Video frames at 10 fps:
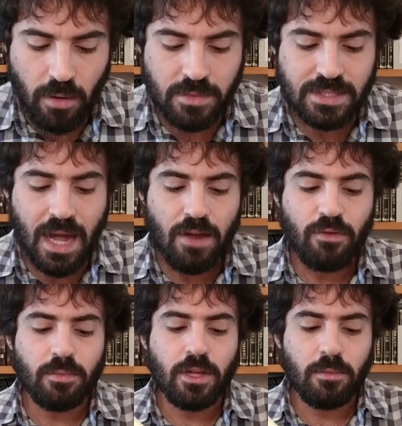Messiah
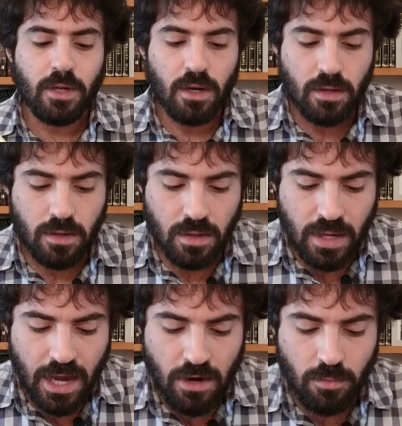Rabbi Yirmiyah,
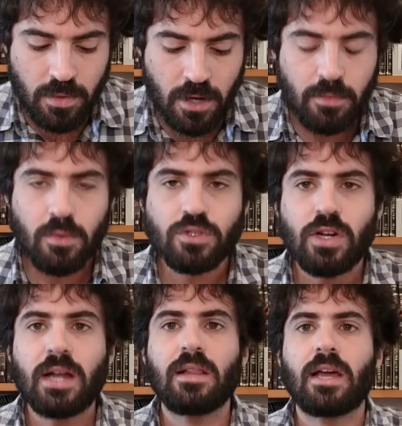and Rabbi Yirmiyah was
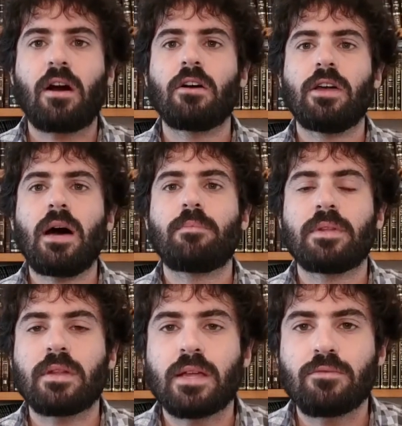trying to like hurry up
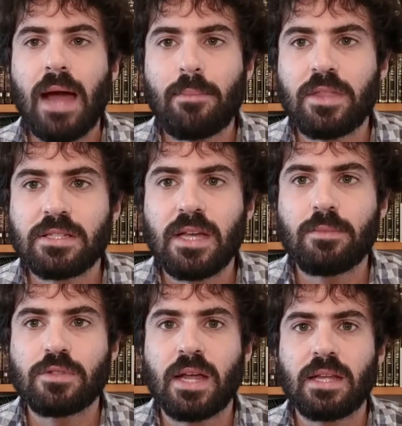and, and wrap things
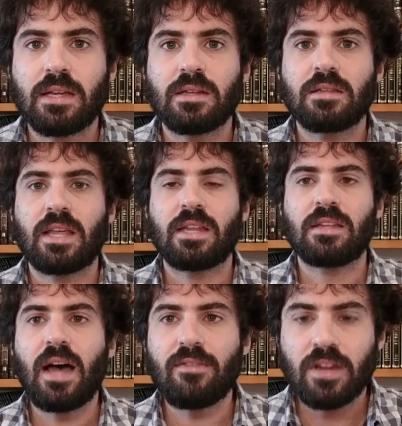up so that he can that he
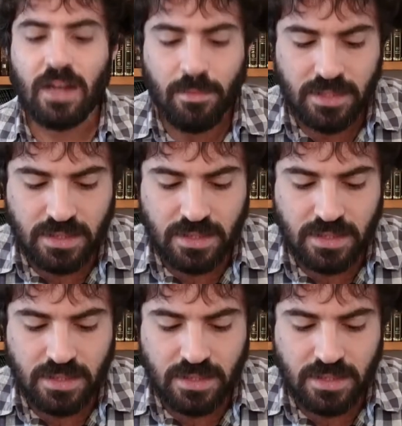can daven and not